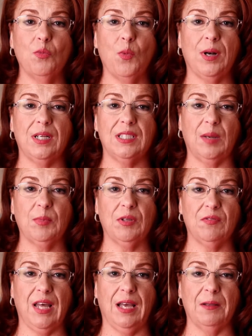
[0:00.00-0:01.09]
One example
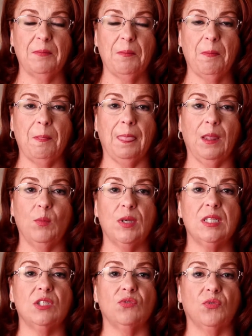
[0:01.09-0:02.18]
of that
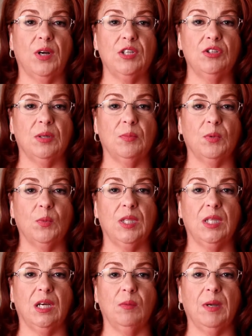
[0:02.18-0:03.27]
was his friendship with
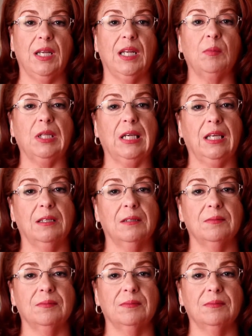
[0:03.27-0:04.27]
a young man named Lee.